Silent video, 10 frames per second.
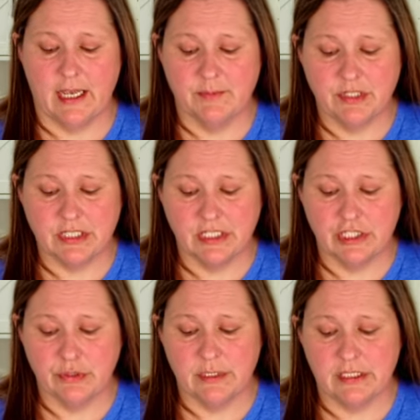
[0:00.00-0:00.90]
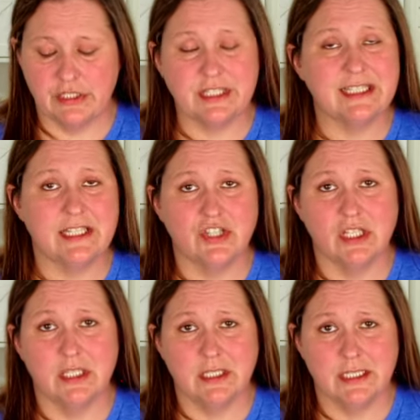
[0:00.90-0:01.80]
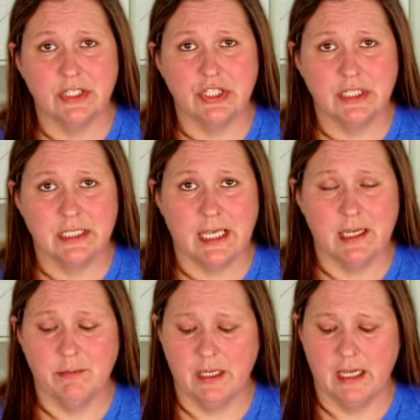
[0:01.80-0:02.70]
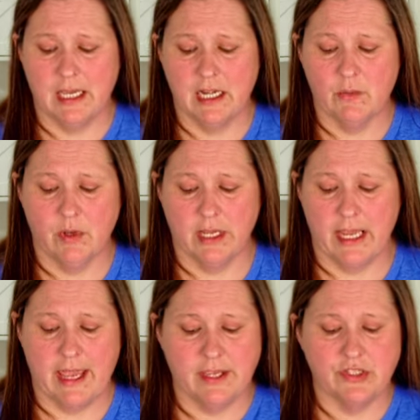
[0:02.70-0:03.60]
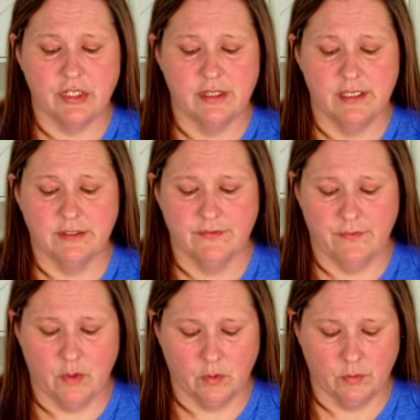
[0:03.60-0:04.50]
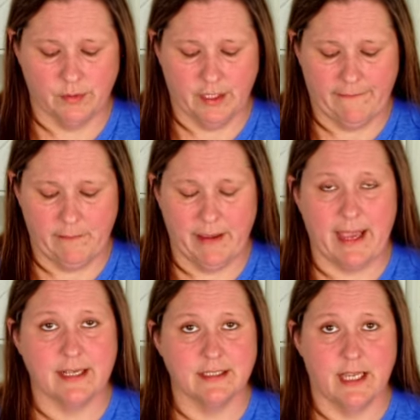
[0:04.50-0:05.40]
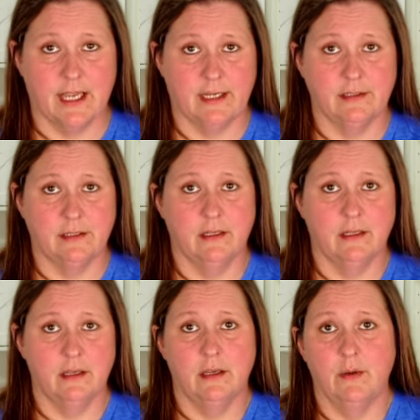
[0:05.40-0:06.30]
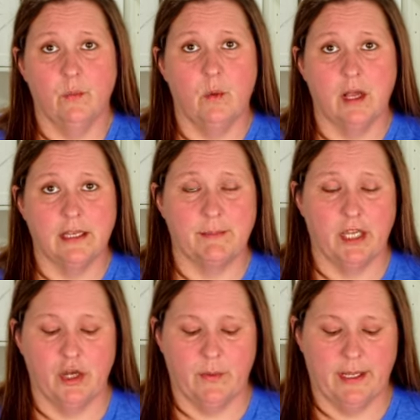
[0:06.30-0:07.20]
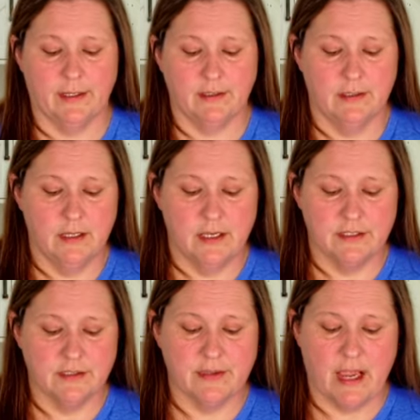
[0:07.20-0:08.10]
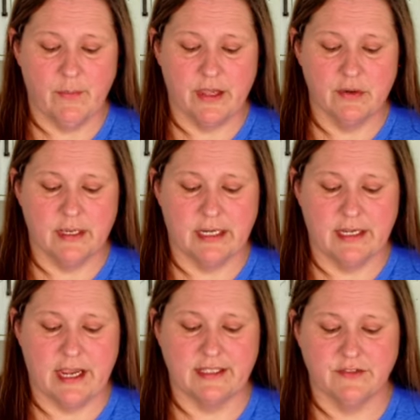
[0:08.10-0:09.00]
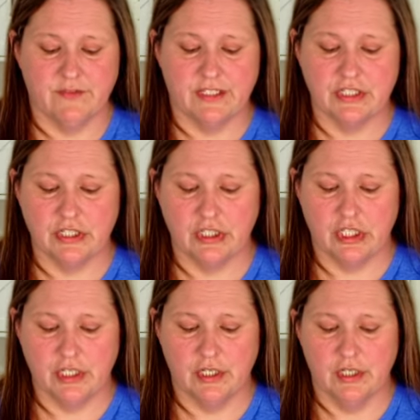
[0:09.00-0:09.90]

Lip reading: I'm just going to do a little stitch in the ditch seam, and it will catch this fold on the back side while I'm going. So that way you get a nice finished look.